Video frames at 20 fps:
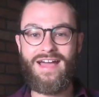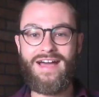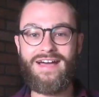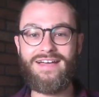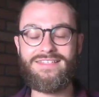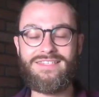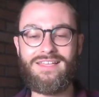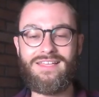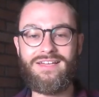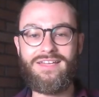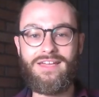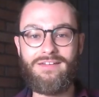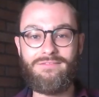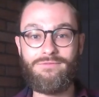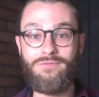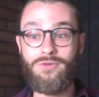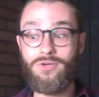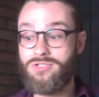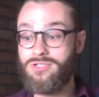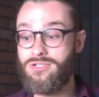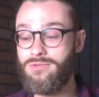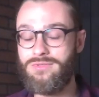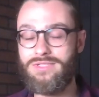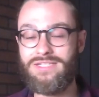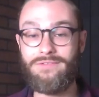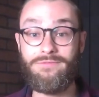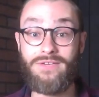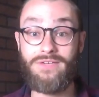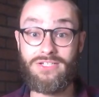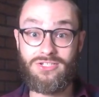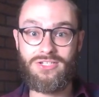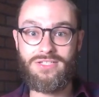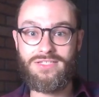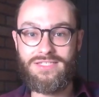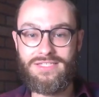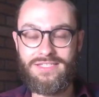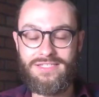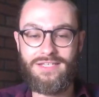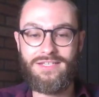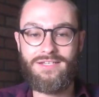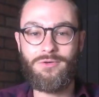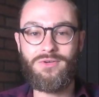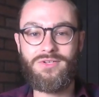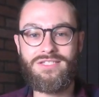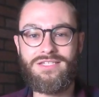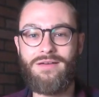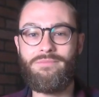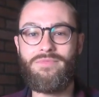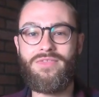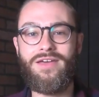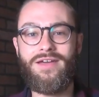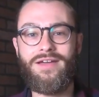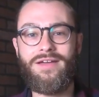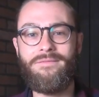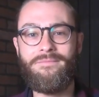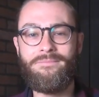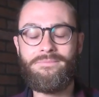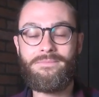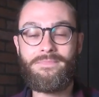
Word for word: as like a virtue deficiency or something